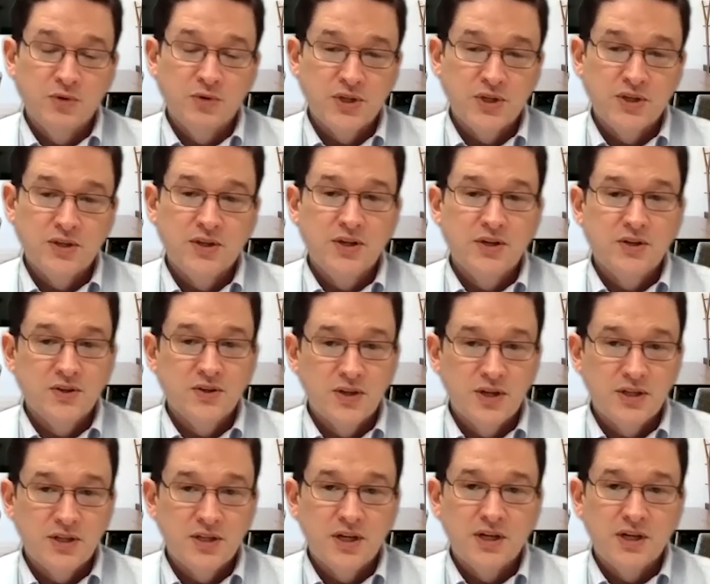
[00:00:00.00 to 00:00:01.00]
which I think is
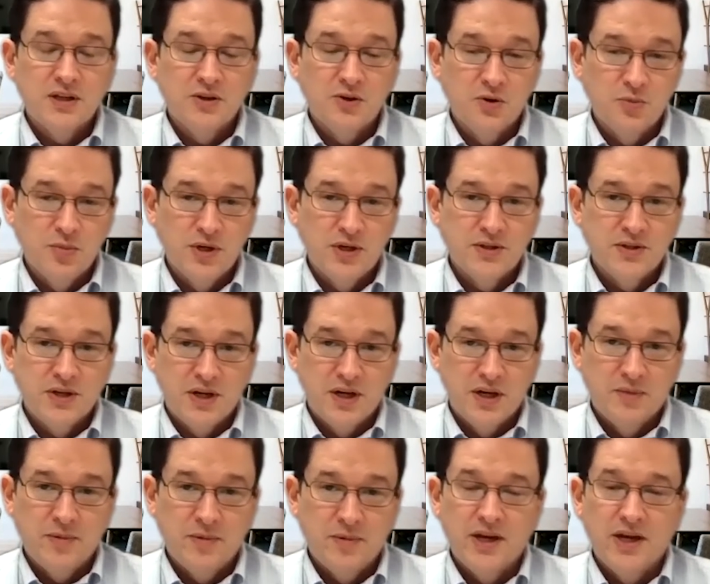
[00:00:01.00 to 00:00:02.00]
going to take a little bit of
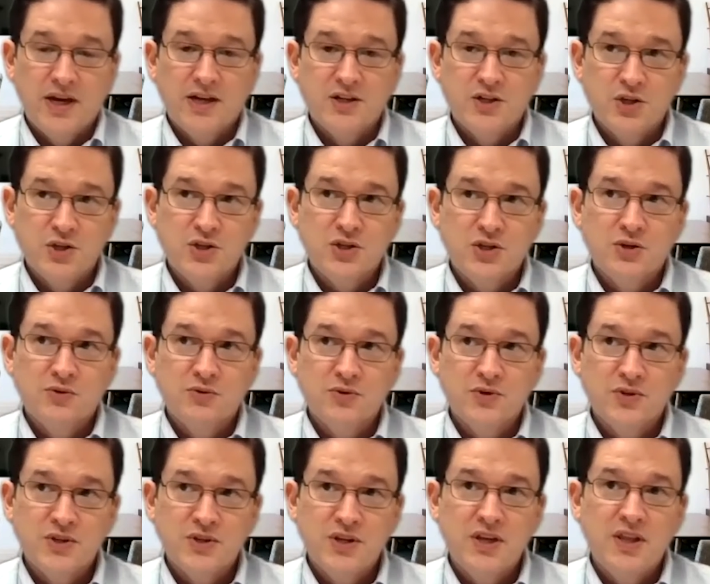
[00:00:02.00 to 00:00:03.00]
time. I just don't
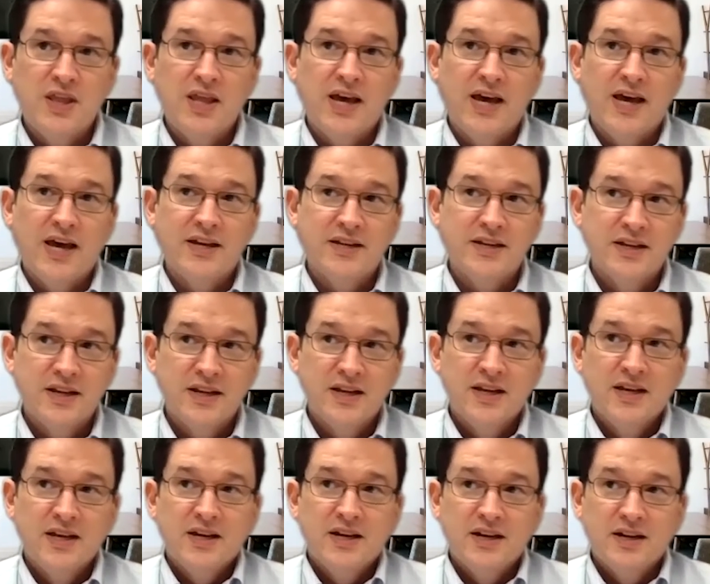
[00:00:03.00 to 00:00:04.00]
see that
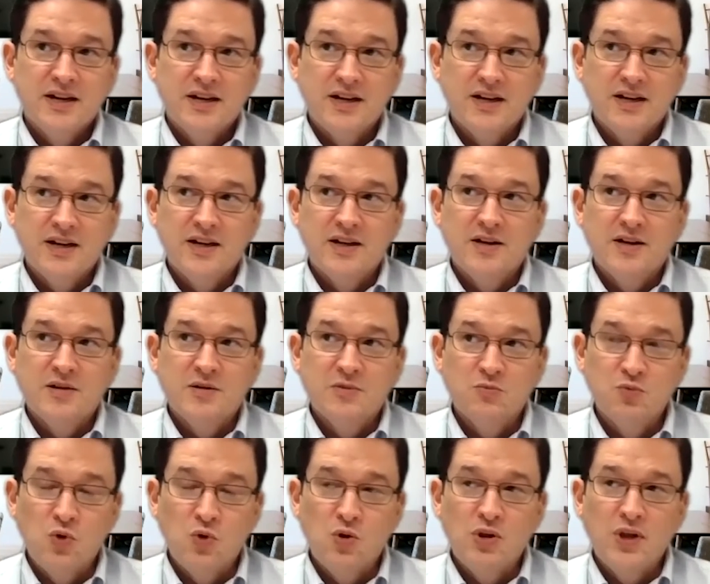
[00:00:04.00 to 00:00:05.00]

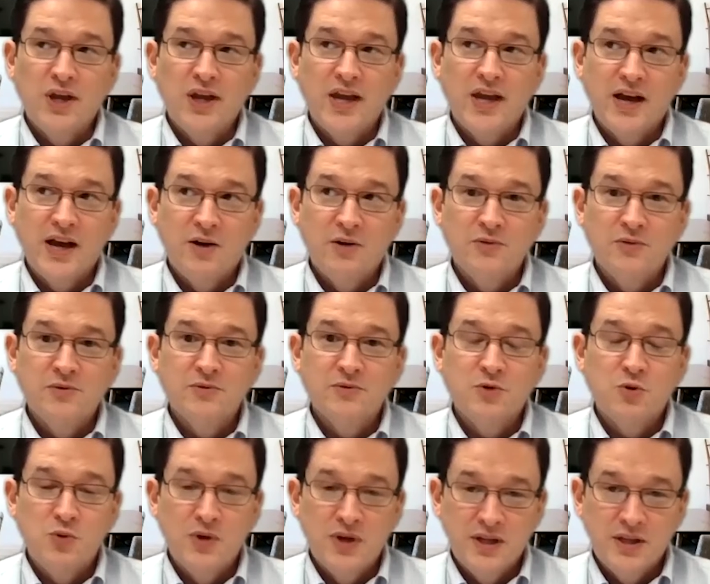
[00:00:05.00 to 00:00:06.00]
rolling out
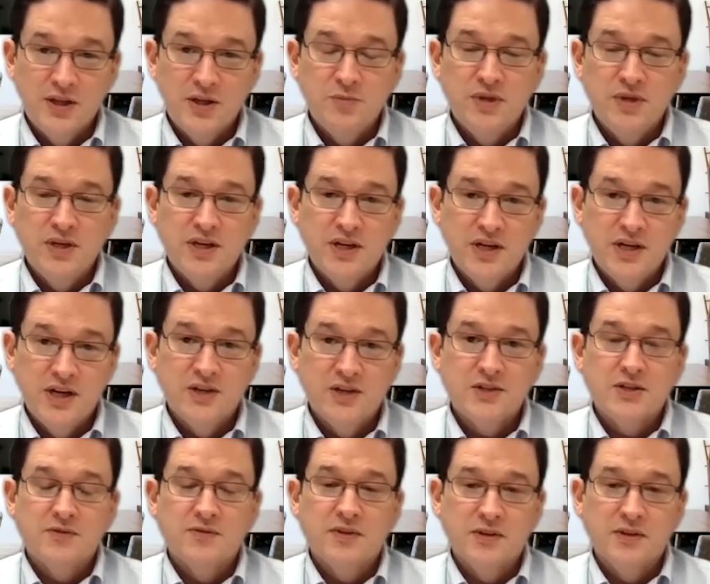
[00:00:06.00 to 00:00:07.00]
quickly
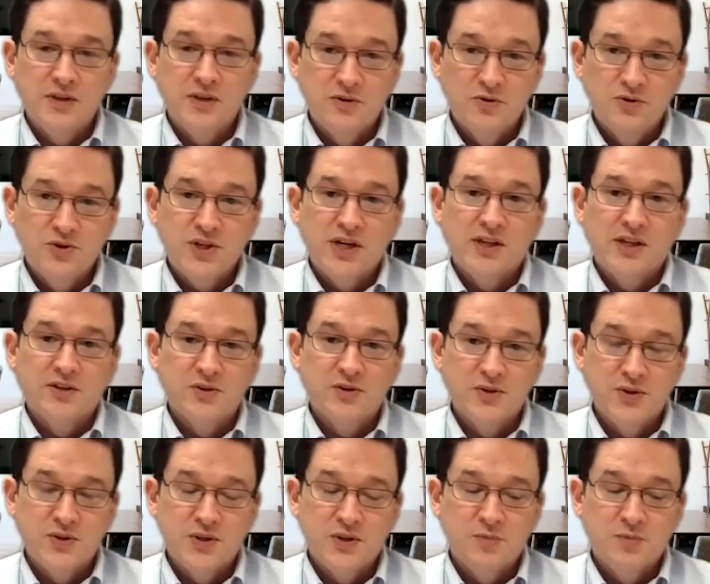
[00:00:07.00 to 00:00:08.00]
because of the legal
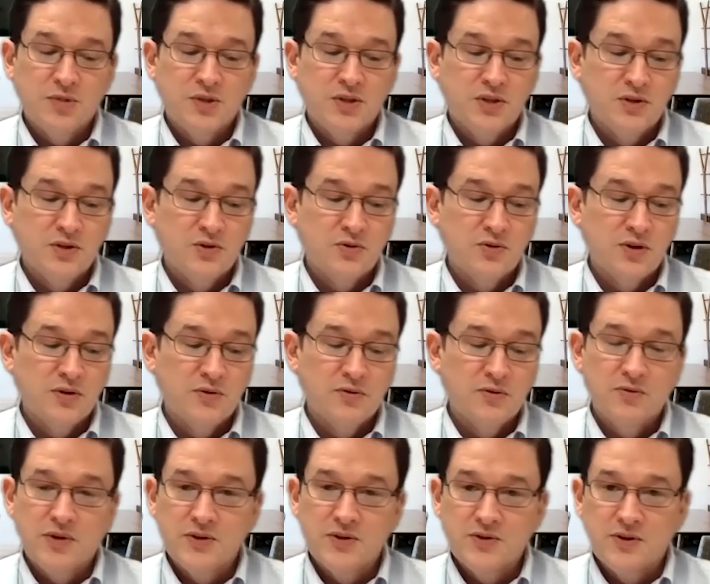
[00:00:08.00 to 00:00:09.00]
challenges and the potential other
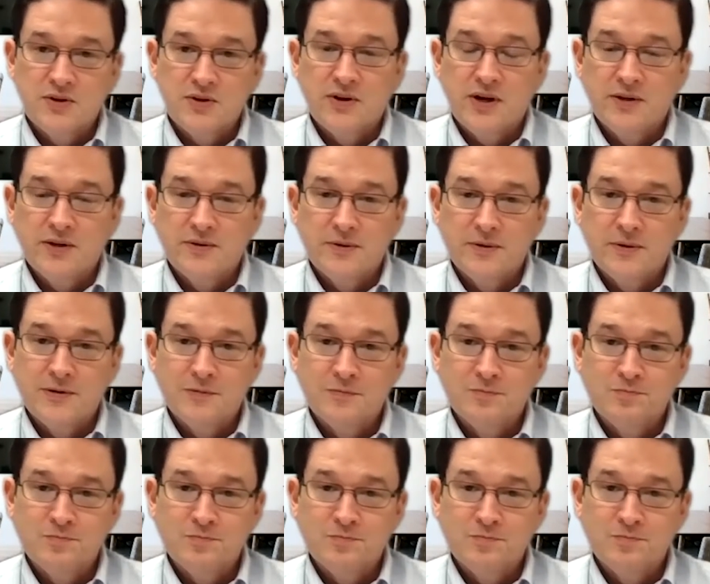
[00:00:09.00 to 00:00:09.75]
threats that are out there.